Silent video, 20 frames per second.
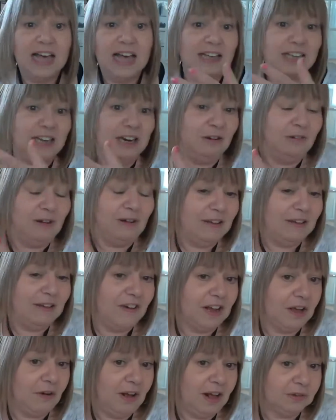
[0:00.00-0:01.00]
You know, if I
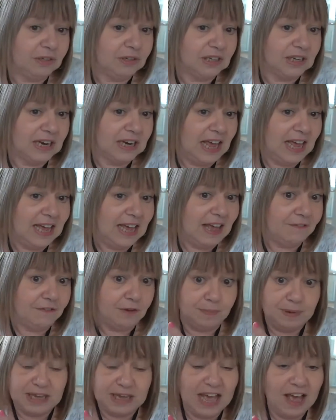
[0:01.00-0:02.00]
go out at night, I have to
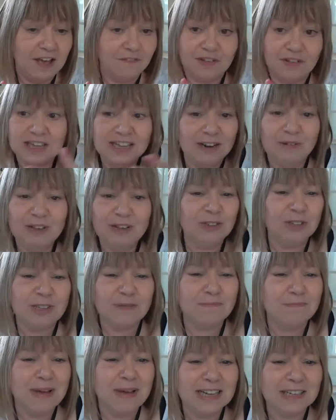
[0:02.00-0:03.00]
be careful. You know, it
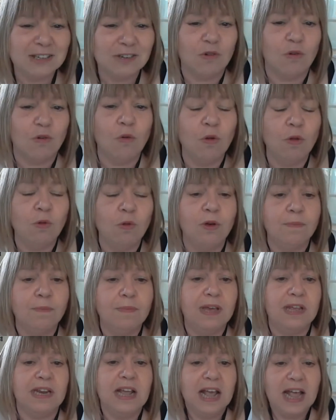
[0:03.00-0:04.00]
doesn't matter. All
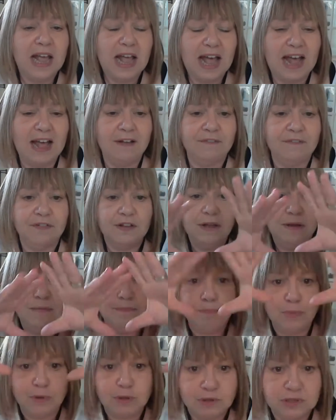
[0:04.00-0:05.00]
women have
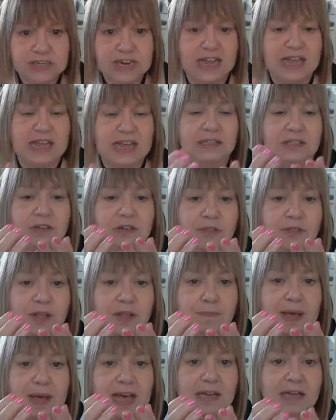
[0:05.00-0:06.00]
bullseyes on
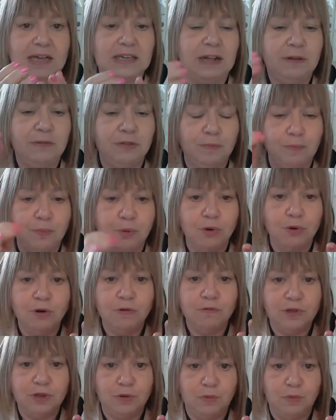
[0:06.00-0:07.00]
their back. Now, the
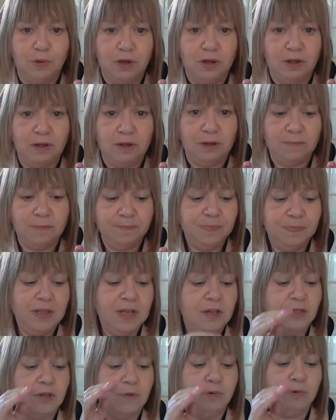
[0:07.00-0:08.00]
poorer you are,
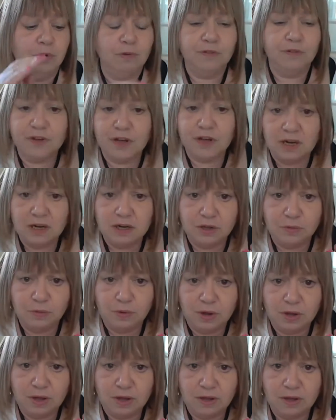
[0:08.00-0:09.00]
the more of color you
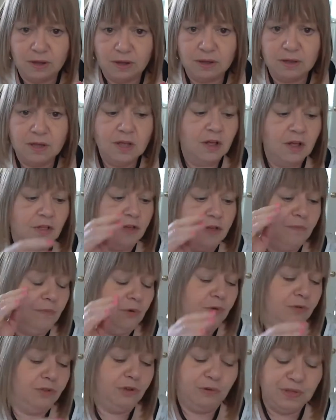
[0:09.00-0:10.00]
are, the
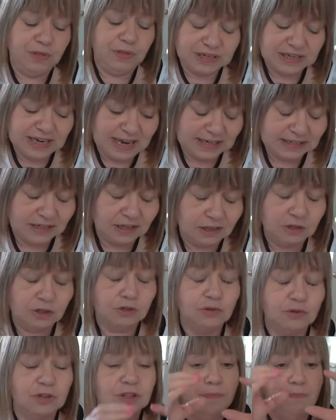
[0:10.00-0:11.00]
more you're in the sex
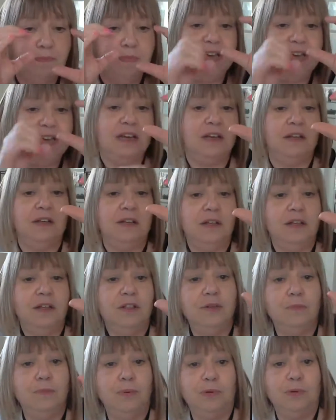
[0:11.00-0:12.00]
industry, the bigger
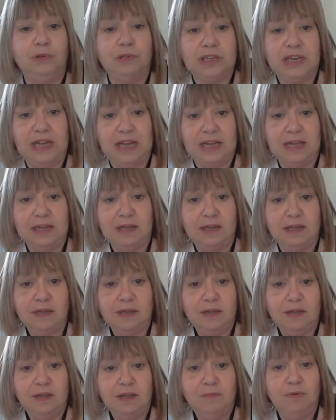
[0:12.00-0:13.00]
the bullseye.
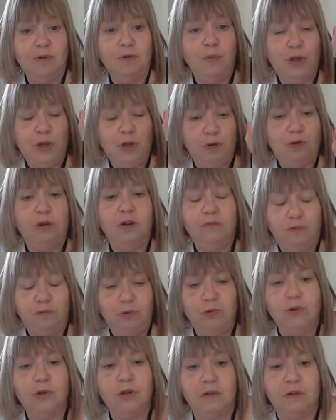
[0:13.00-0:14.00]
But we all
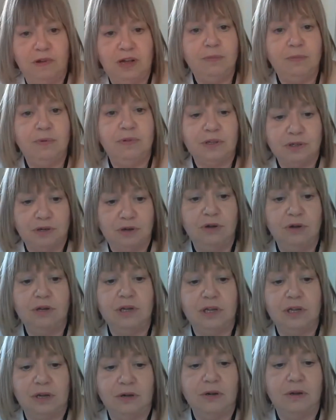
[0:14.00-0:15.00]
walk around with a
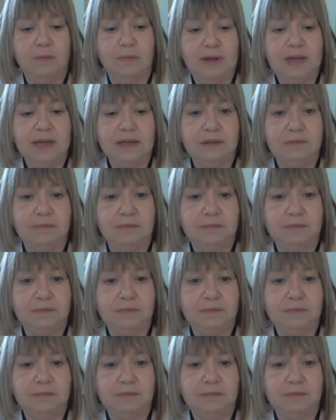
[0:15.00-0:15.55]
target on our back.